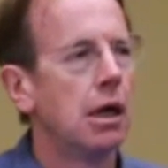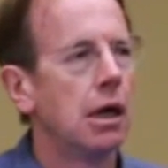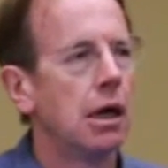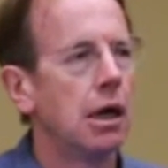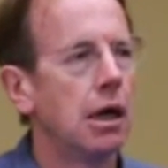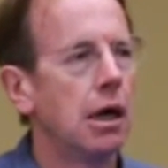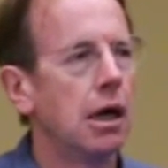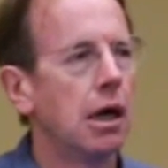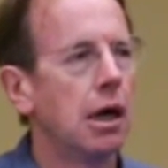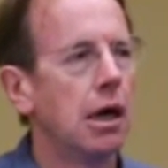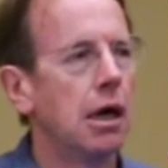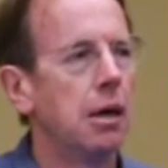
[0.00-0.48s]

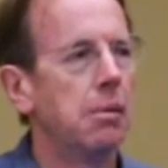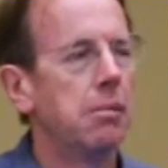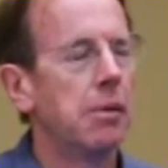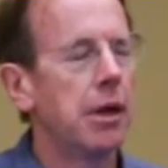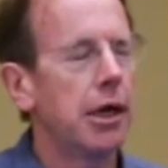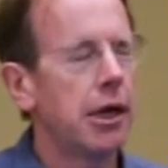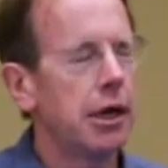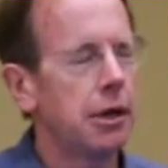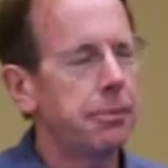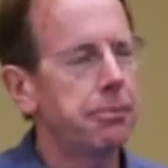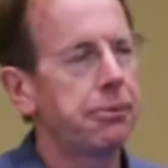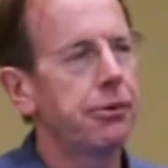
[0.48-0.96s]

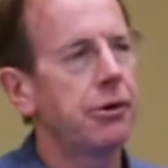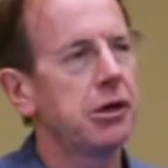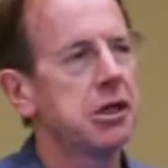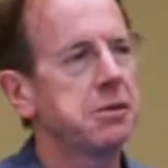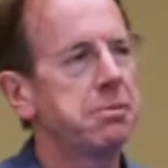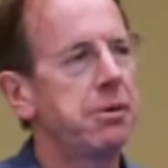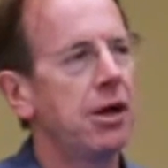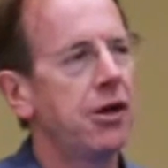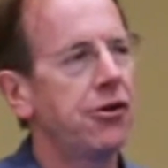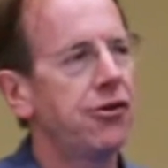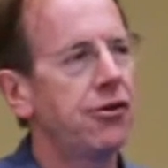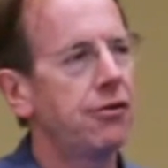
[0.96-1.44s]
in a
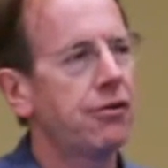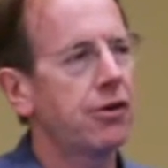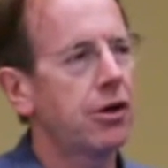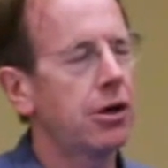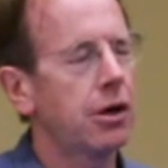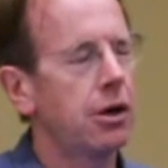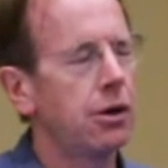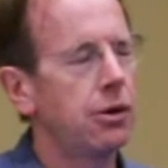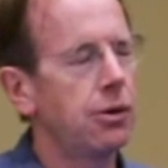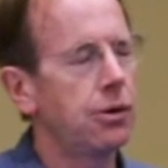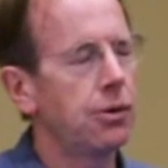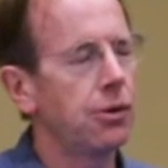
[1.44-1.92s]
prospective
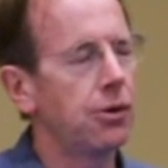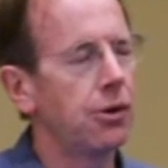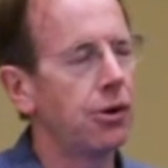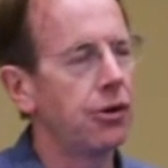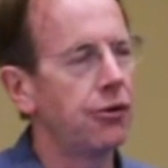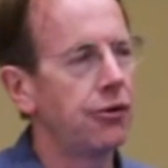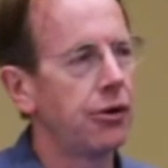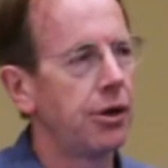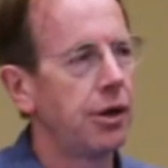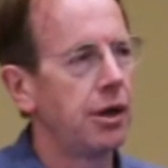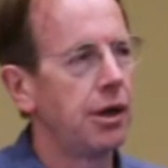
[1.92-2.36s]
cohort,